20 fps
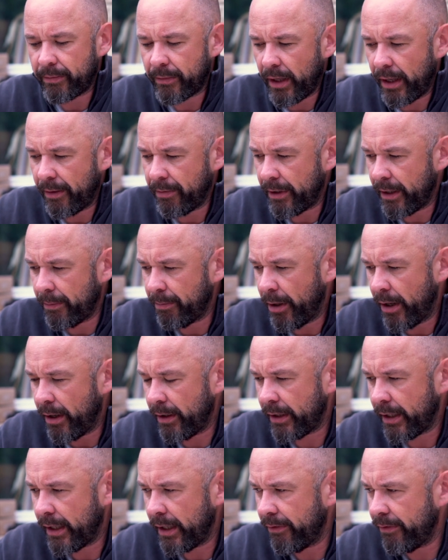
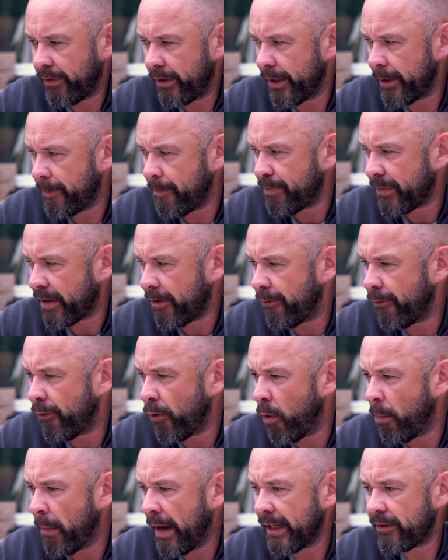kind of a
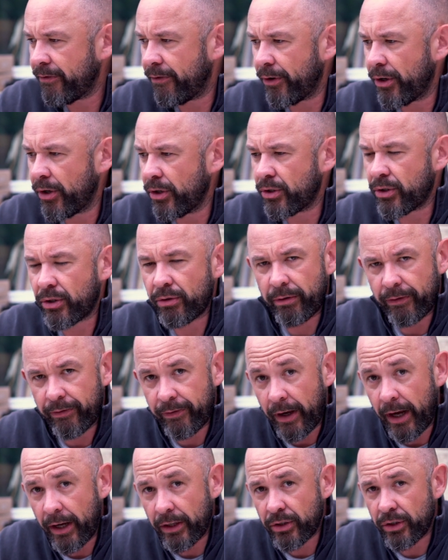format for you to
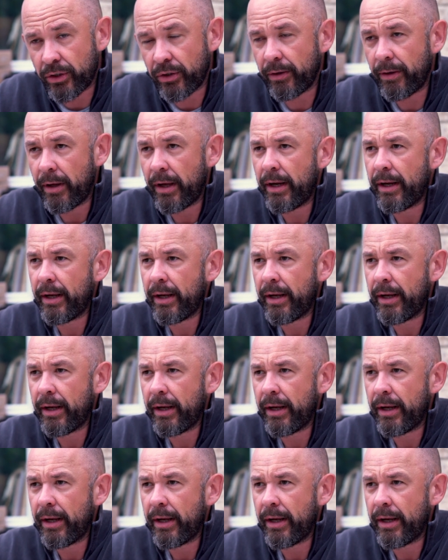refer to.